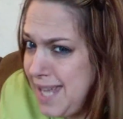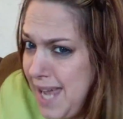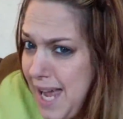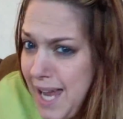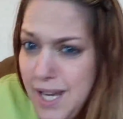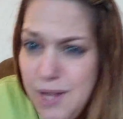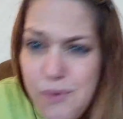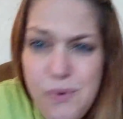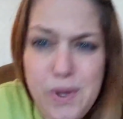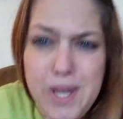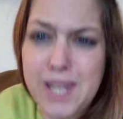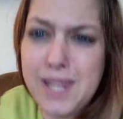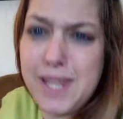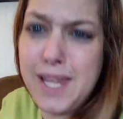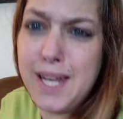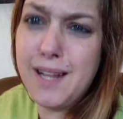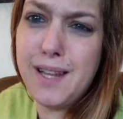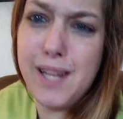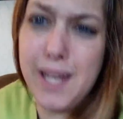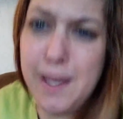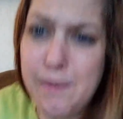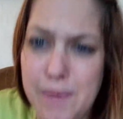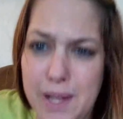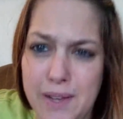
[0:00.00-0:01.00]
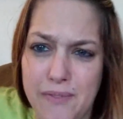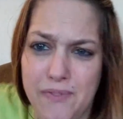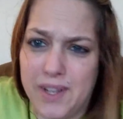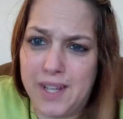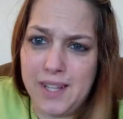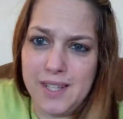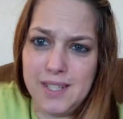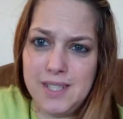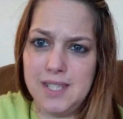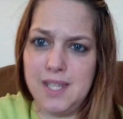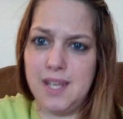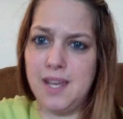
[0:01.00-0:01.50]
Anyway, they claim they
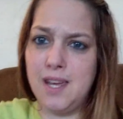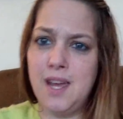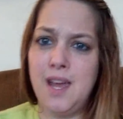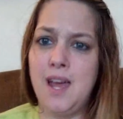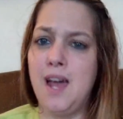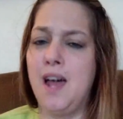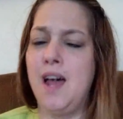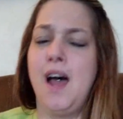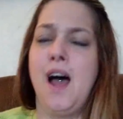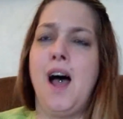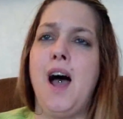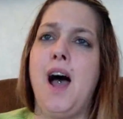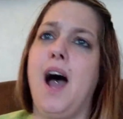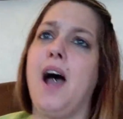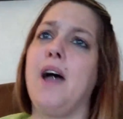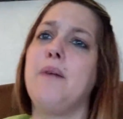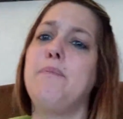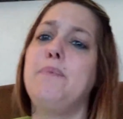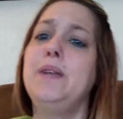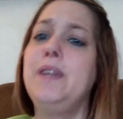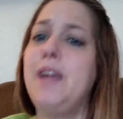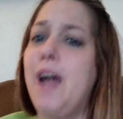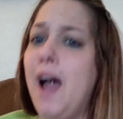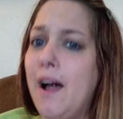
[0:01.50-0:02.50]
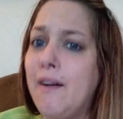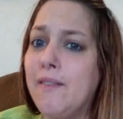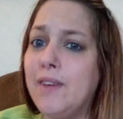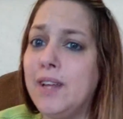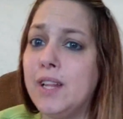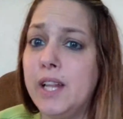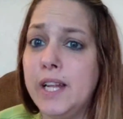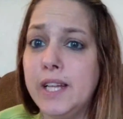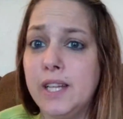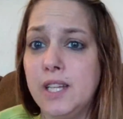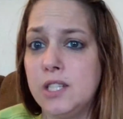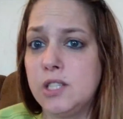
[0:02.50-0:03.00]
fixed it. I've been having
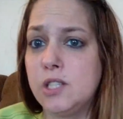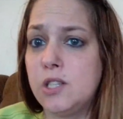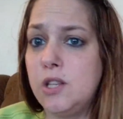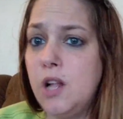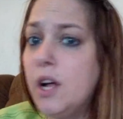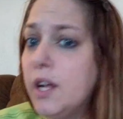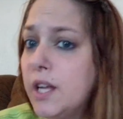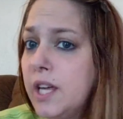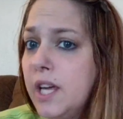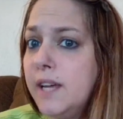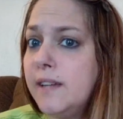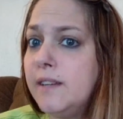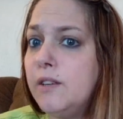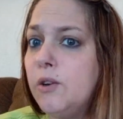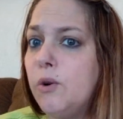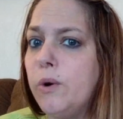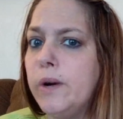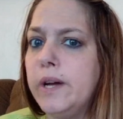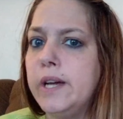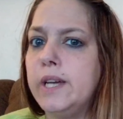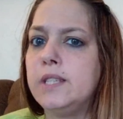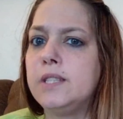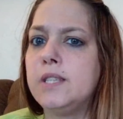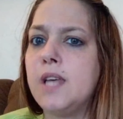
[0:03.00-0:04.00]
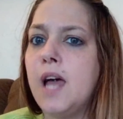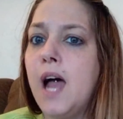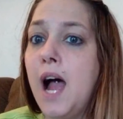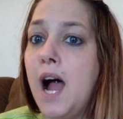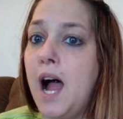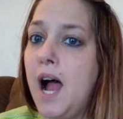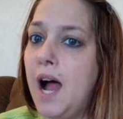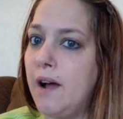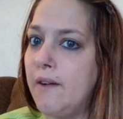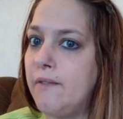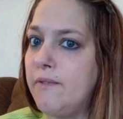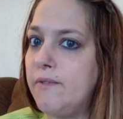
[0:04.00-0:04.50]
like this clunking noise
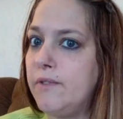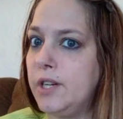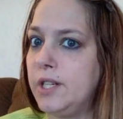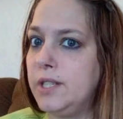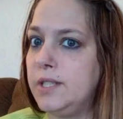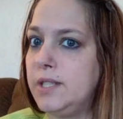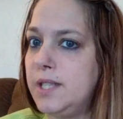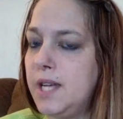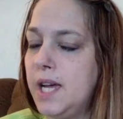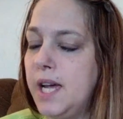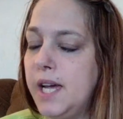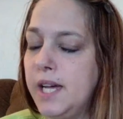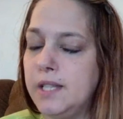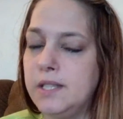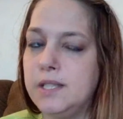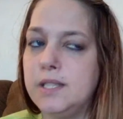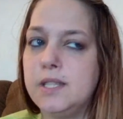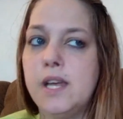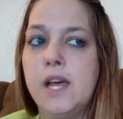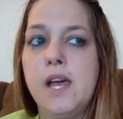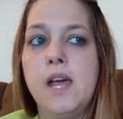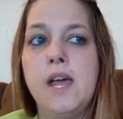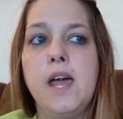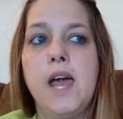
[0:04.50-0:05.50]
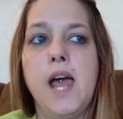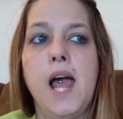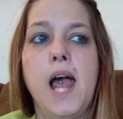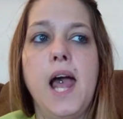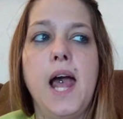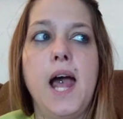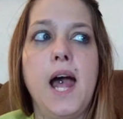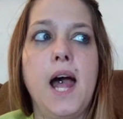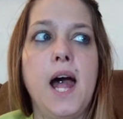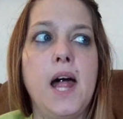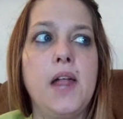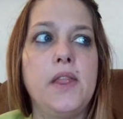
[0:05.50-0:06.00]
ever since.
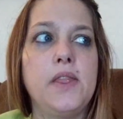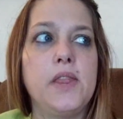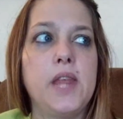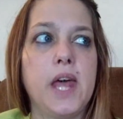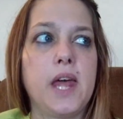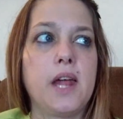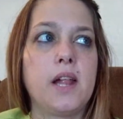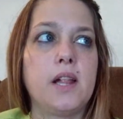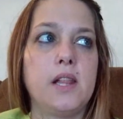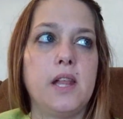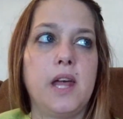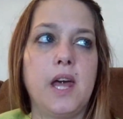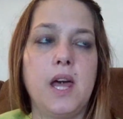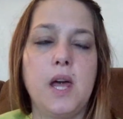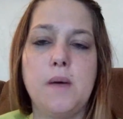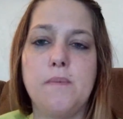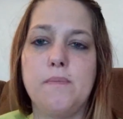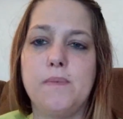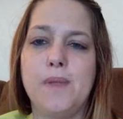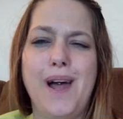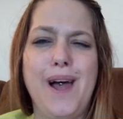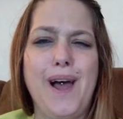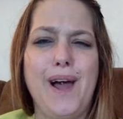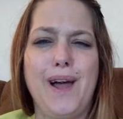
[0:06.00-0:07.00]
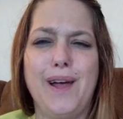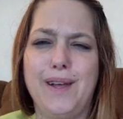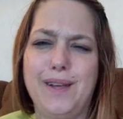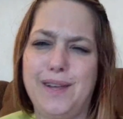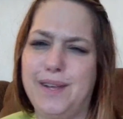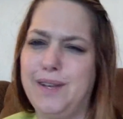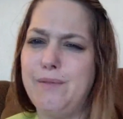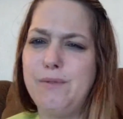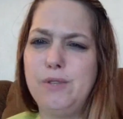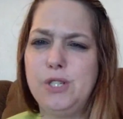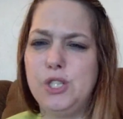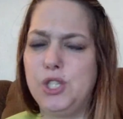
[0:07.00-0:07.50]
And they claim that
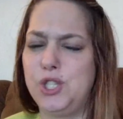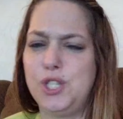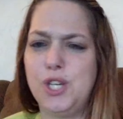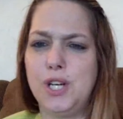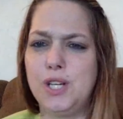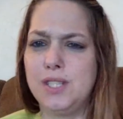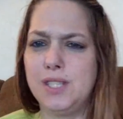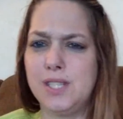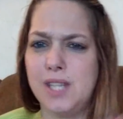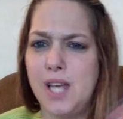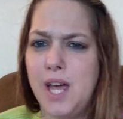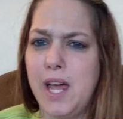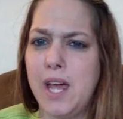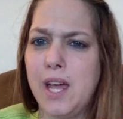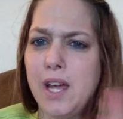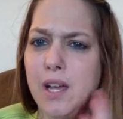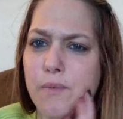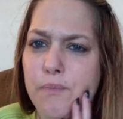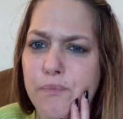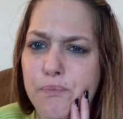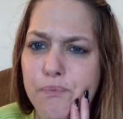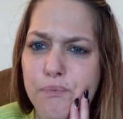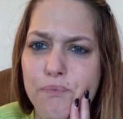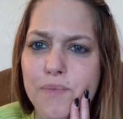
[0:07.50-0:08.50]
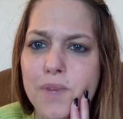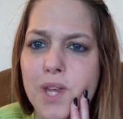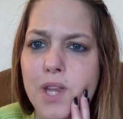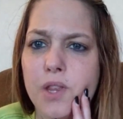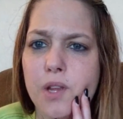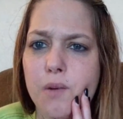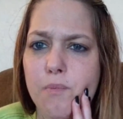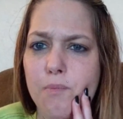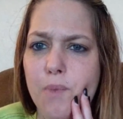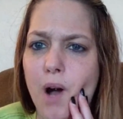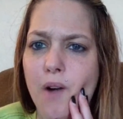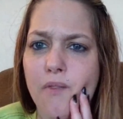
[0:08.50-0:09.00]
it was just like
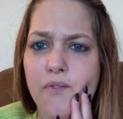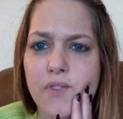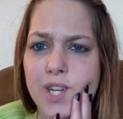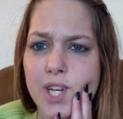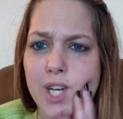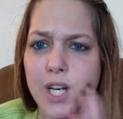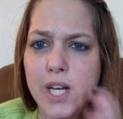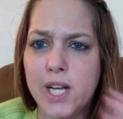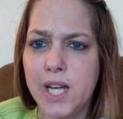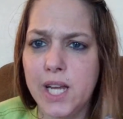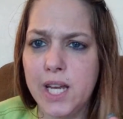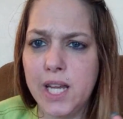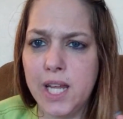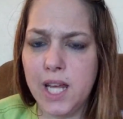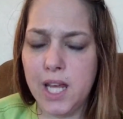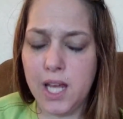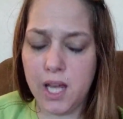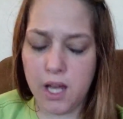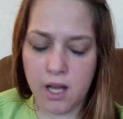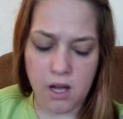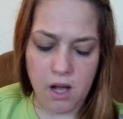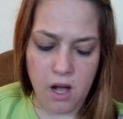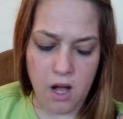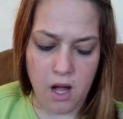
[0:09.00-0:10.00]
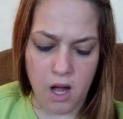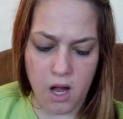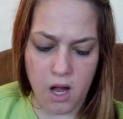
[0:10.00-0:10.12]
the muffler hitting